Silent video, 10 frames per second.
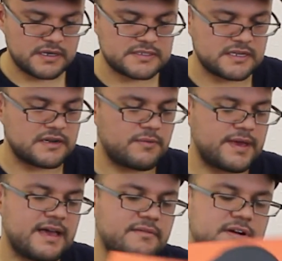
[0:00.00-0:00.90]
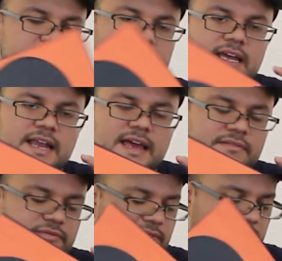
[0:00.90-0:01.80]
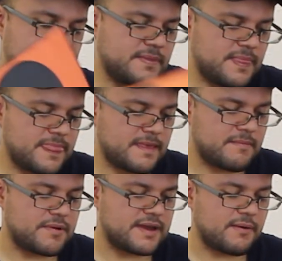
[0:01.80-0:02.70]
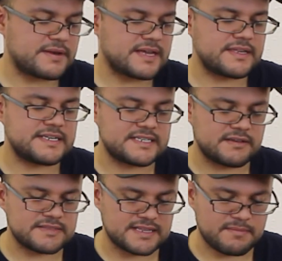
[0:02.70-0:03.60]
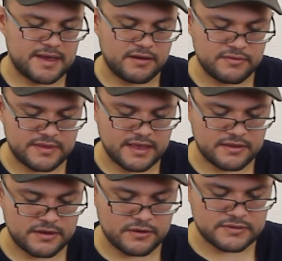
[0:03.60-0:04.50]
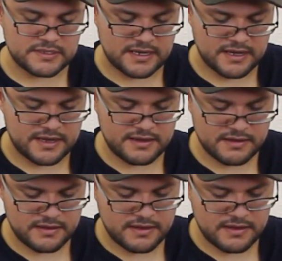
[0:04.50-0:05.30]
And so now we have our second half. But now we have the details like the mouth, the nose, and the eye.